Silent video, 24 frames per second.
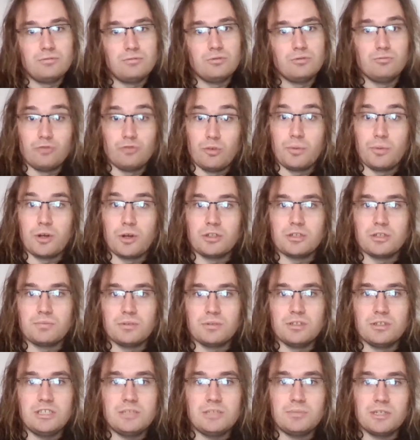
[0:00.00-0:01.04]
robotic
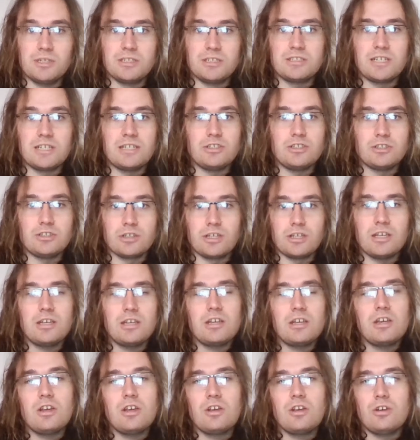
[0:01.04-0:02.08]
policemen essentially,
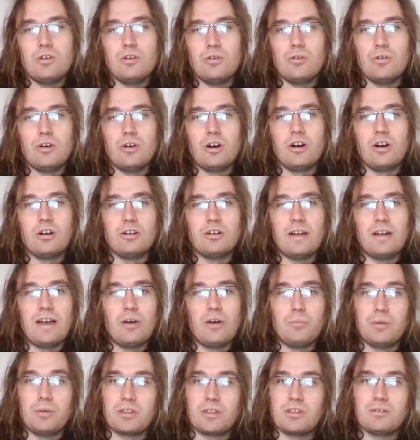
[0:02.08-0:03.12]
who are
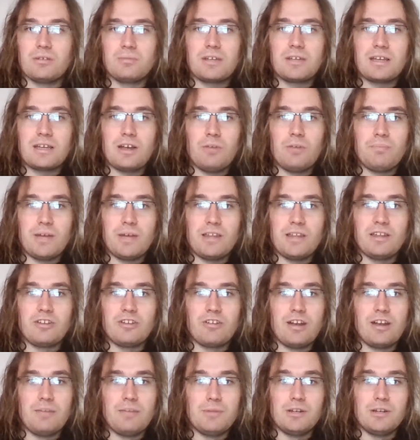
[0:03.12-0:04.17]
helping them combat the
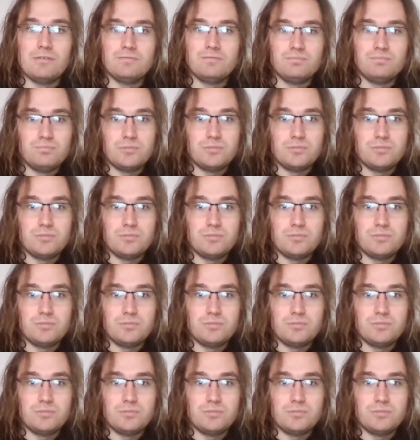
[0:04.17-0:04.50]
crime and have